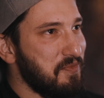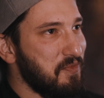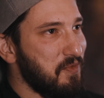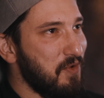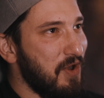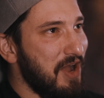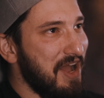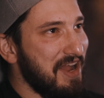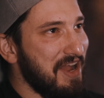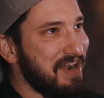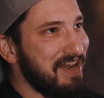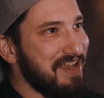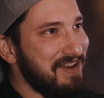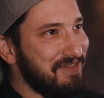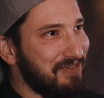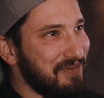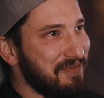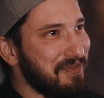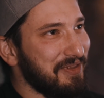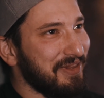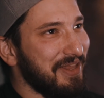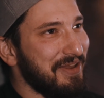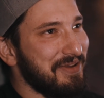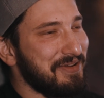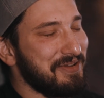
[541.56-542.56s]
What I need from the
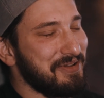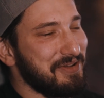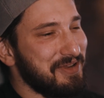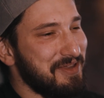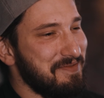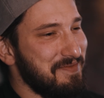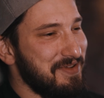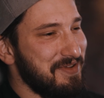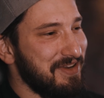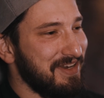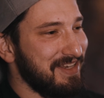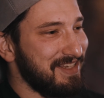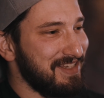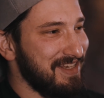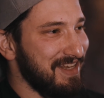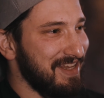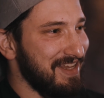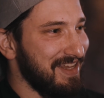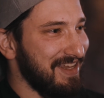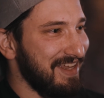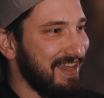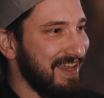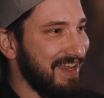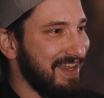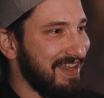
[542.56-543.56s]
local
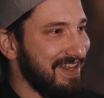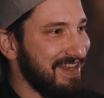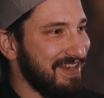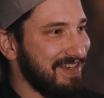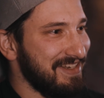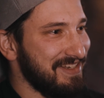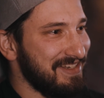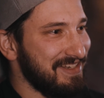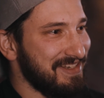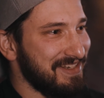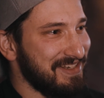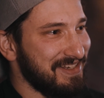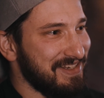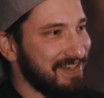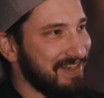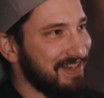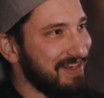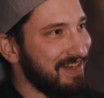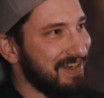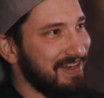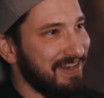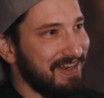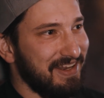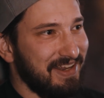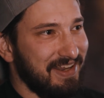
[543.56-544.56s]
community is
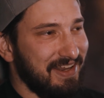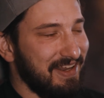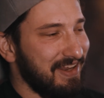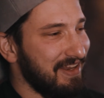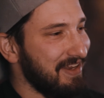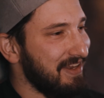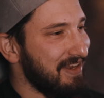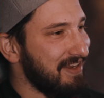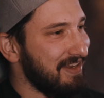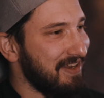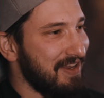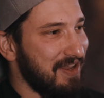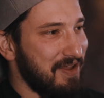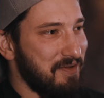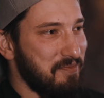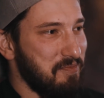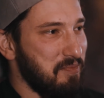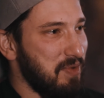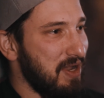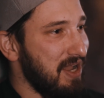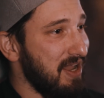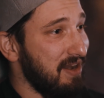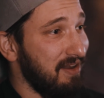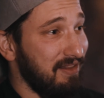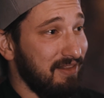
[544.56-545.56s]

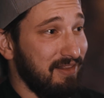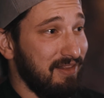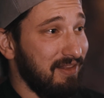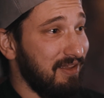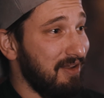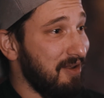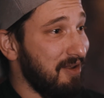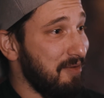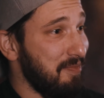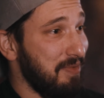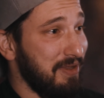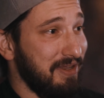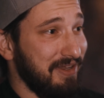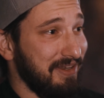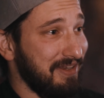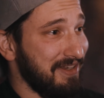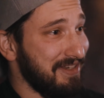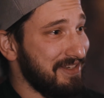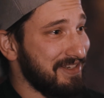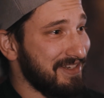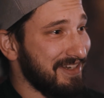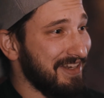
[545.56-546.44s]
buying a lot of burgers.